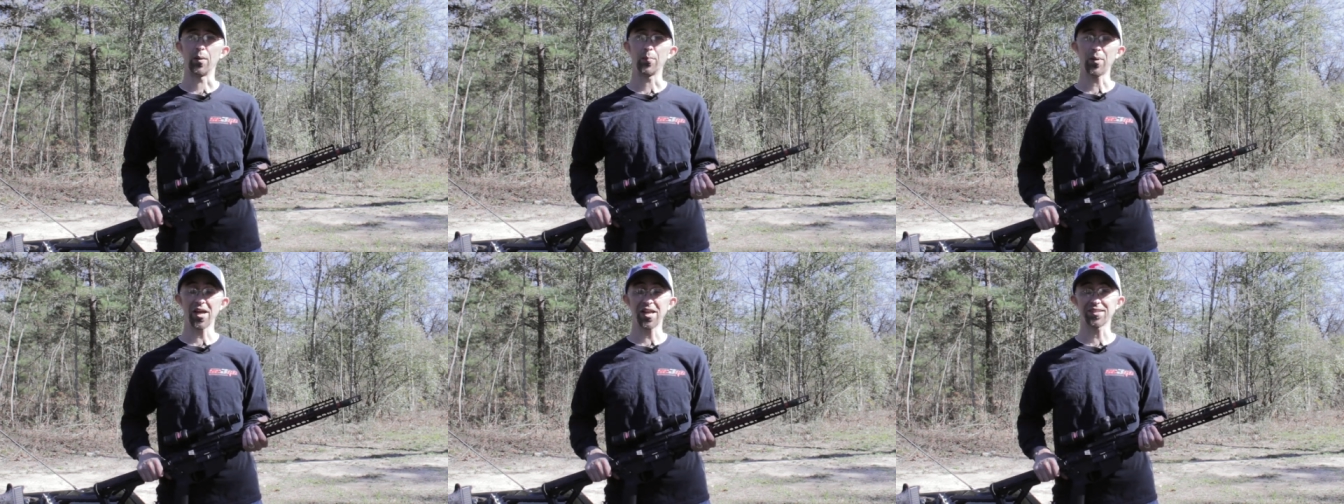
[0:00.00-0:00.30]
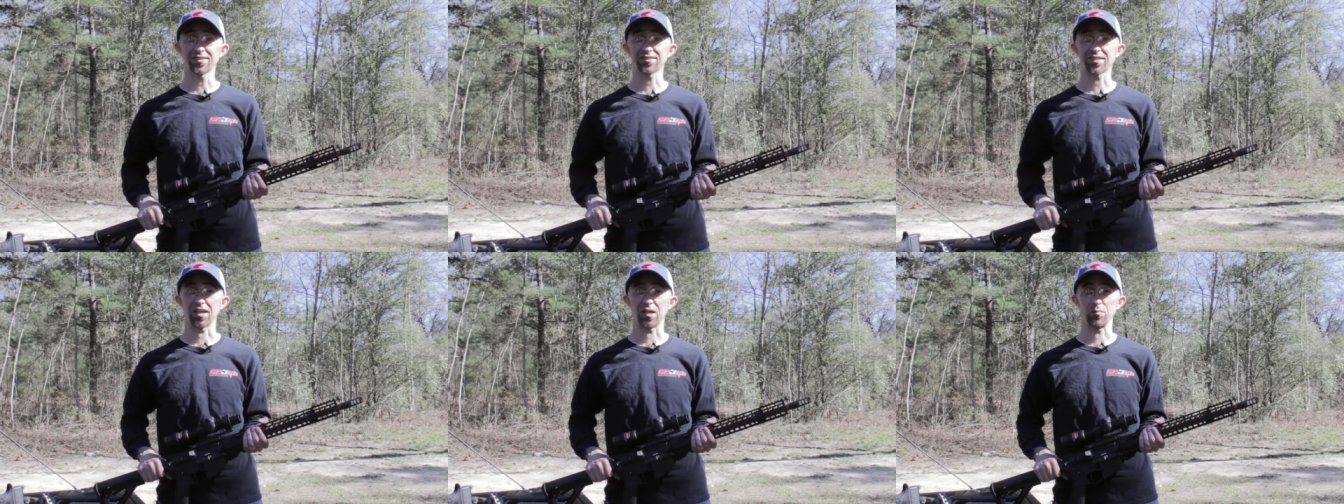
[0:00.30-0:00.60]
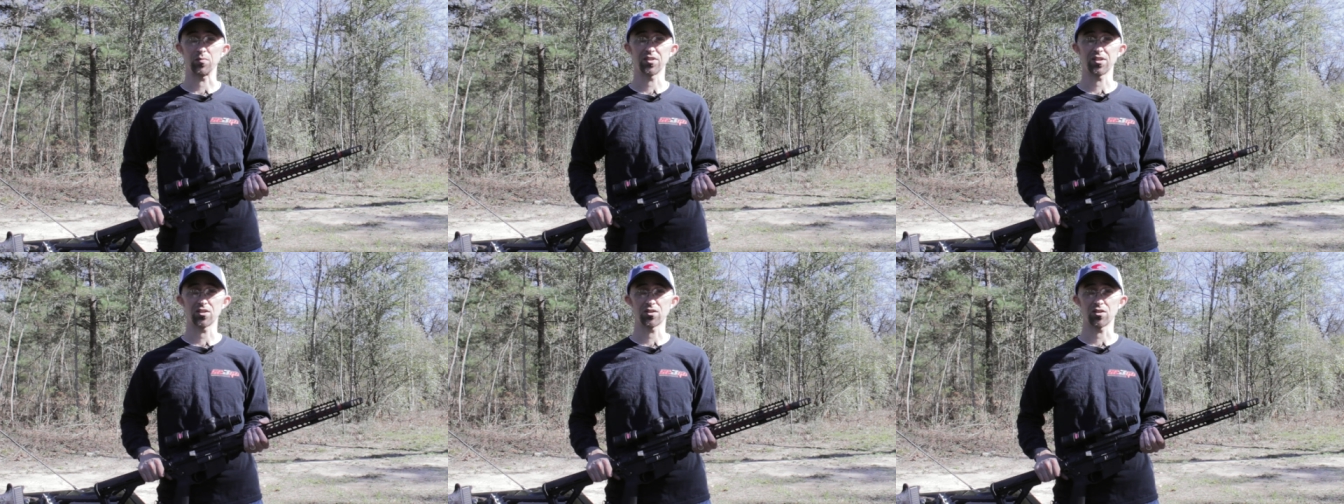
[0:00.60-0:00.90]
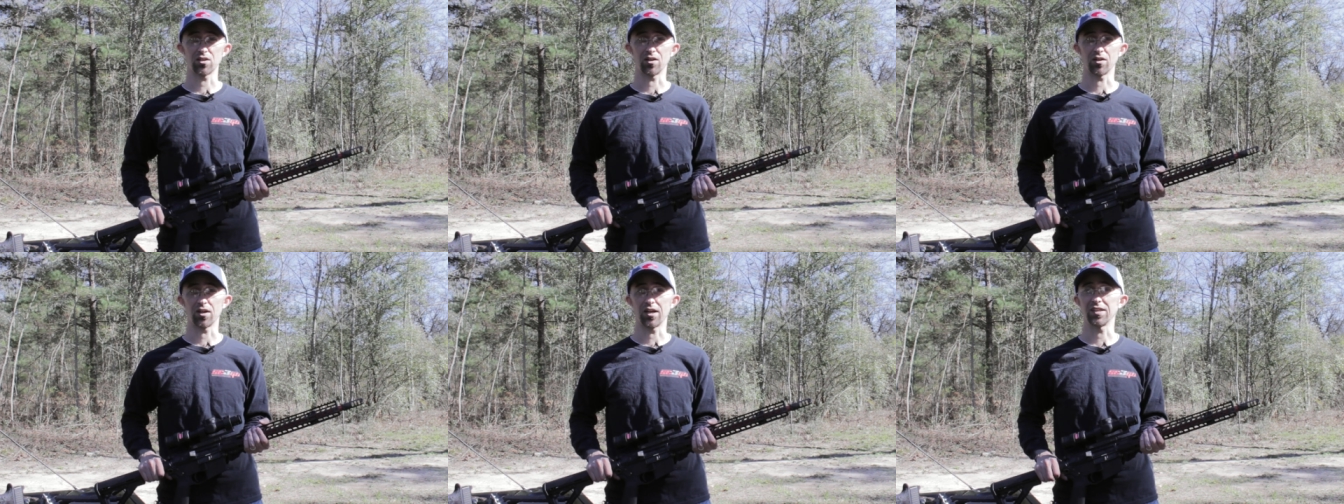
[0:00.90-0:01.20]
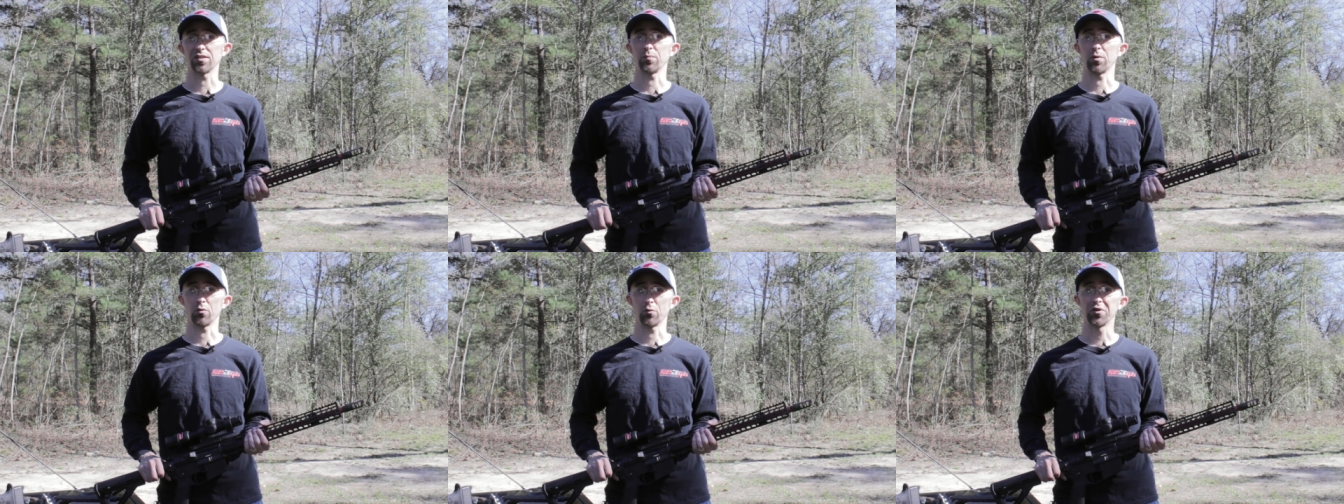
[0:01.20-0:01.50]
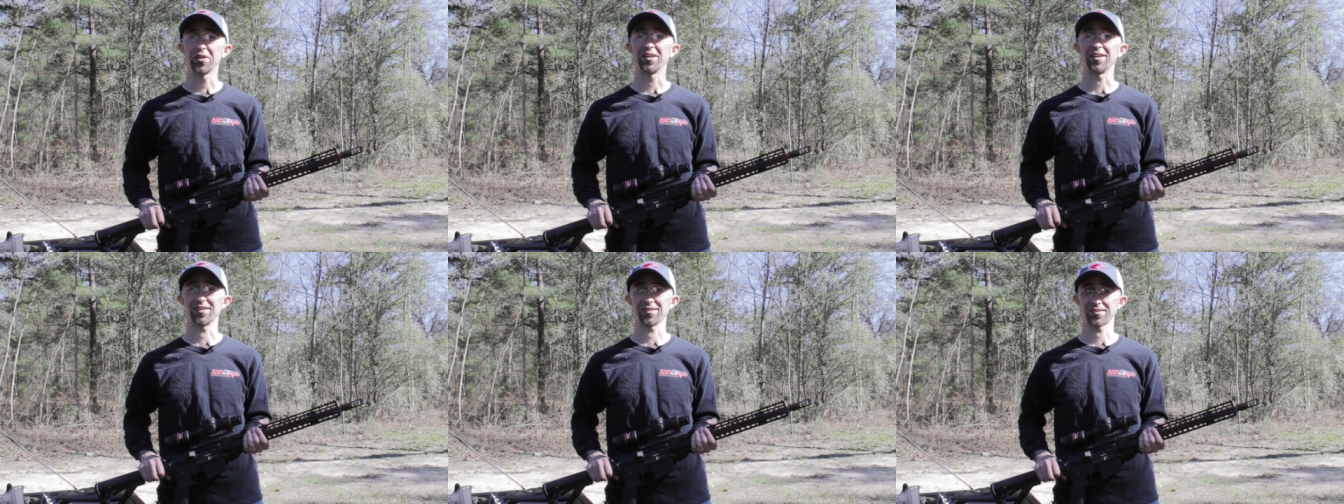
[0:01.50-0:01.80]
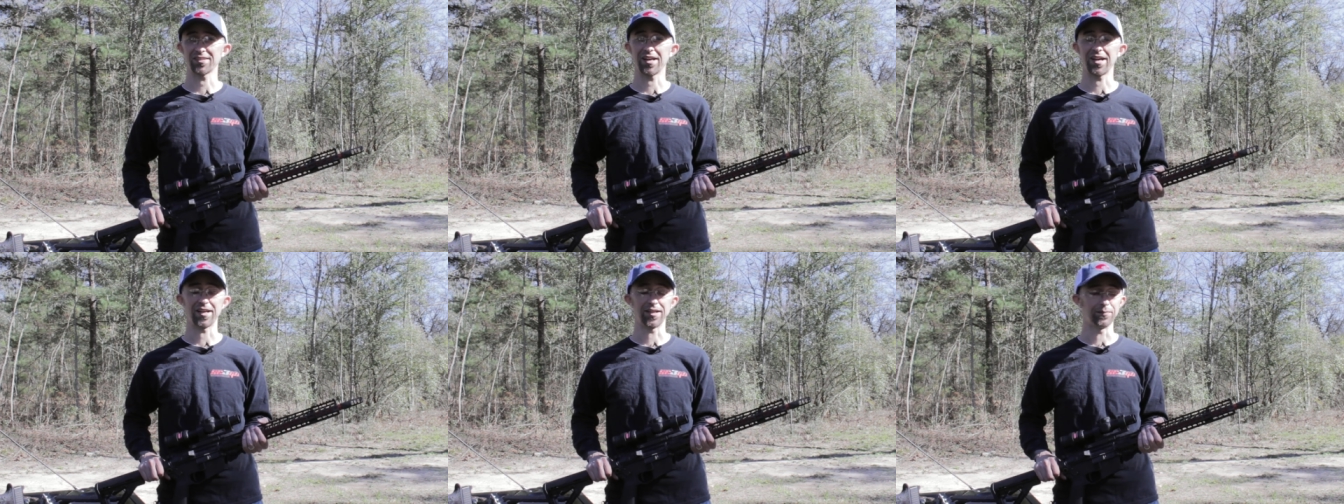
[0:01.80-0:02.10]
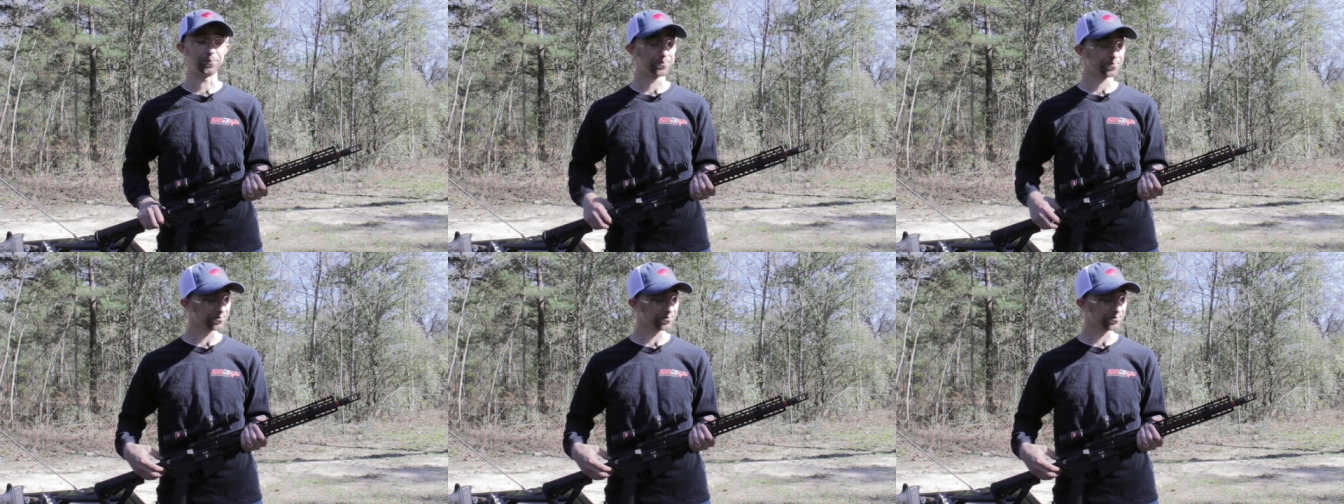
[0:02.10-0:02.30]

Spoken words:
paint schemes this year has me really excited.